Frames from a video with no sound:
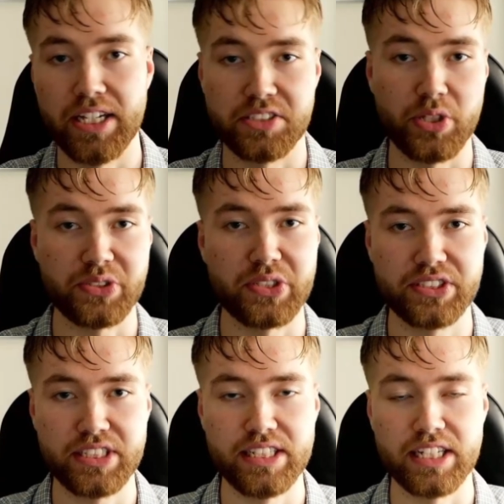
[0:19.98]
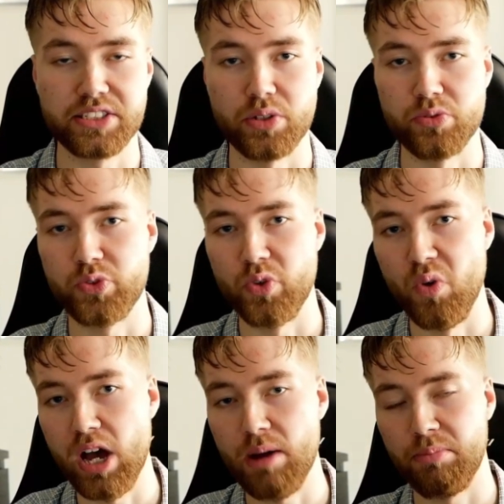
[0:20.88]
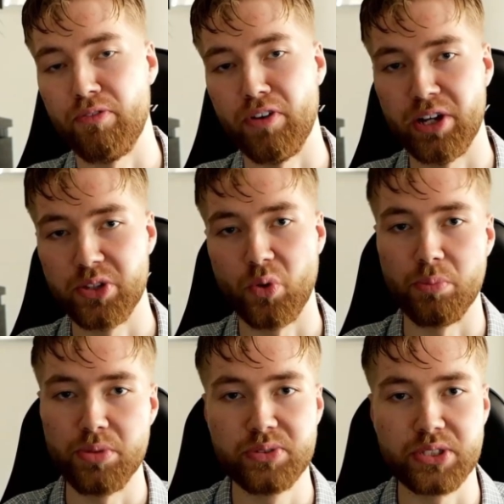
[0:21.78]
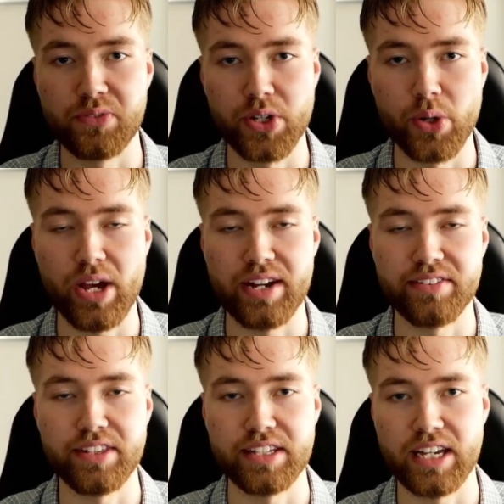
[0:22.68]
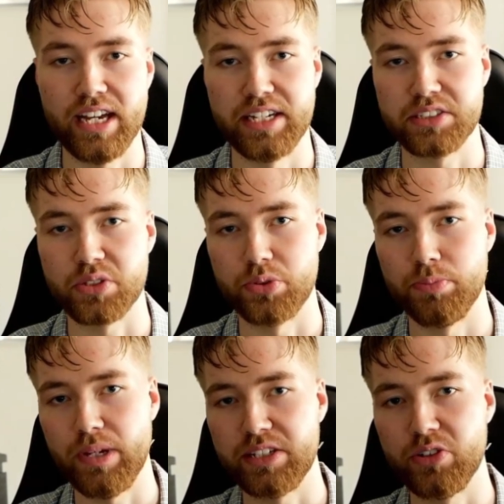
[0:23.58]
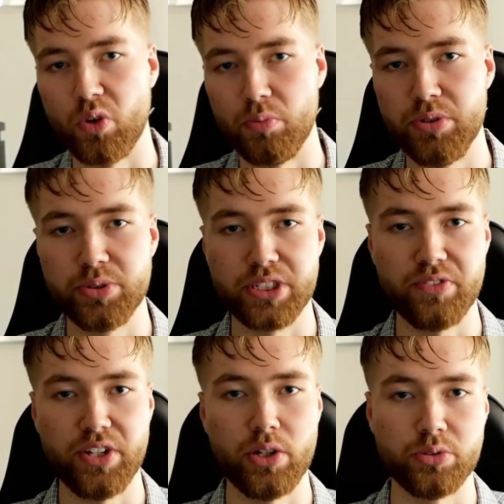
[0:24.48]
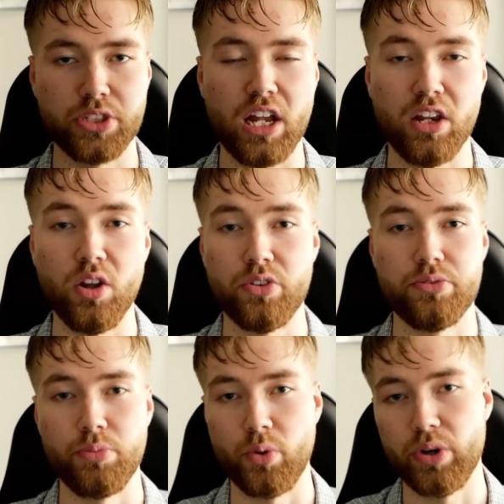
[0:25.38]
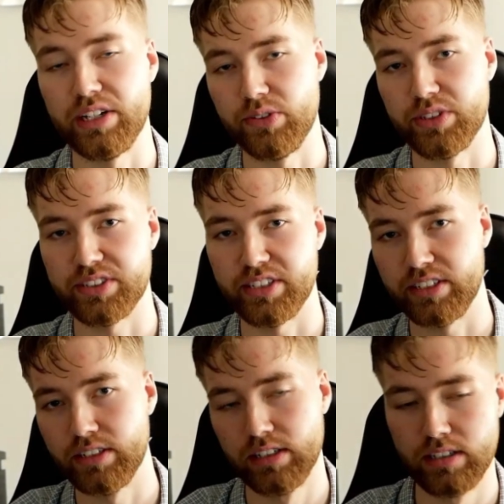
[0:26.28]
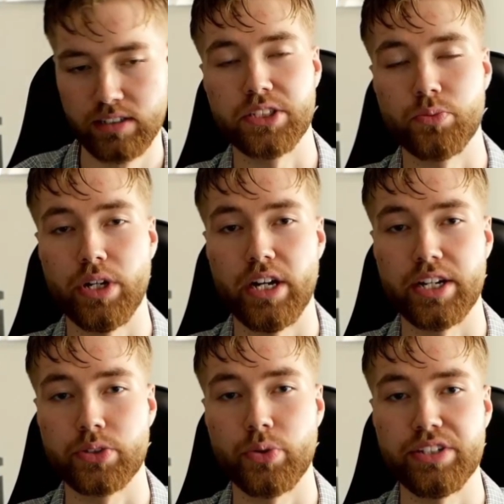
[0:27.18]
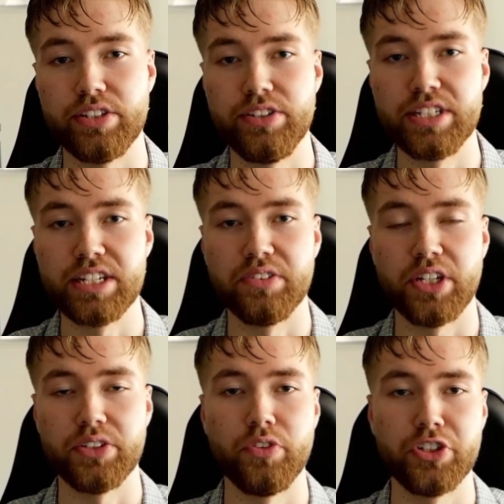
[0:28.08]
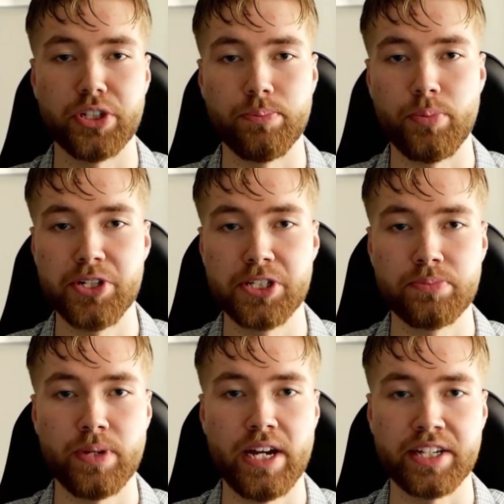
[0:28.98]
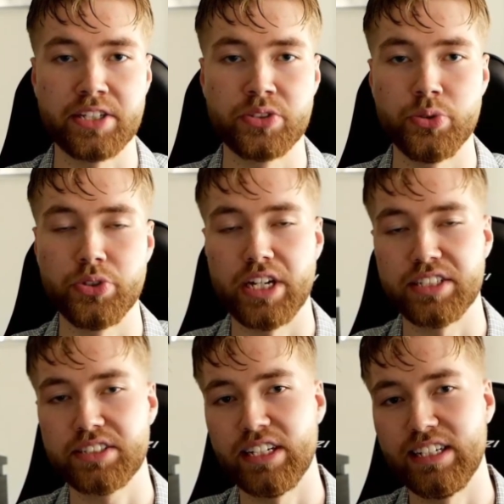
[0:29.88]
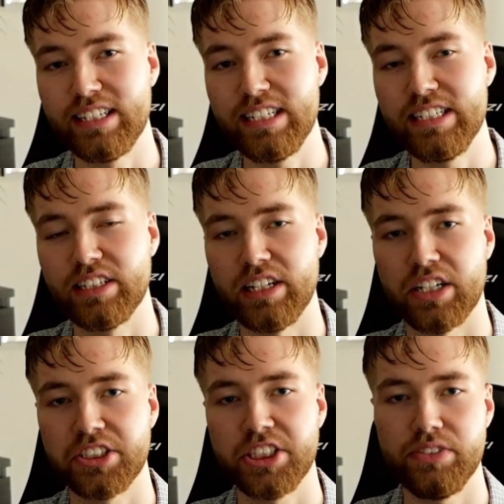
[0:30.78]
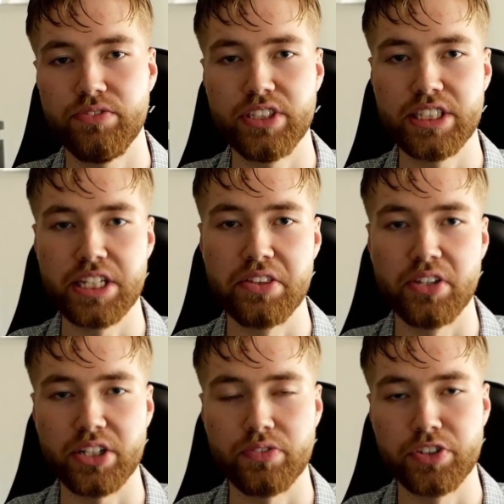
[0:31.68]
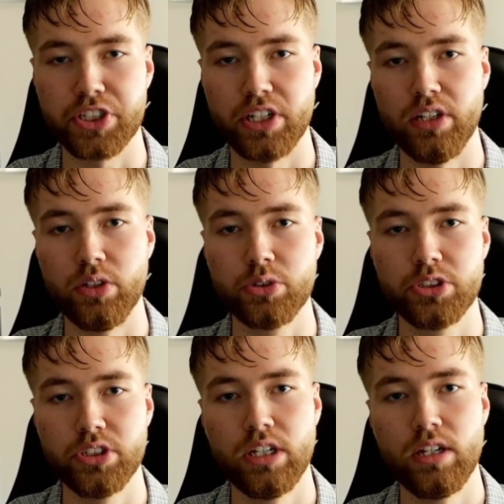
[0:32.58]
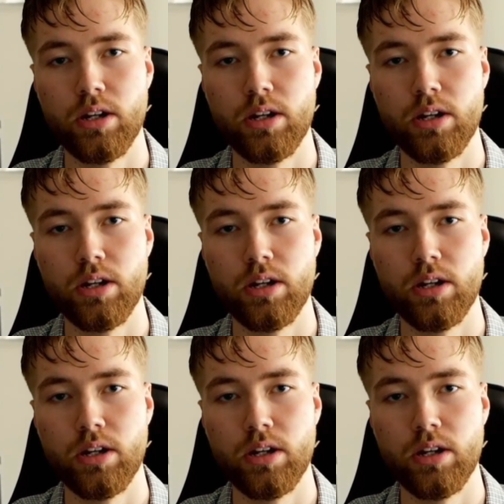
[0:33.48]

And as you guys can see, that's going to amplify your music video editing, and it's going to make your music videos a lot more interesting. And that's why I created the Night Vision presets pack, so you guys can easily achieve the Night Vision look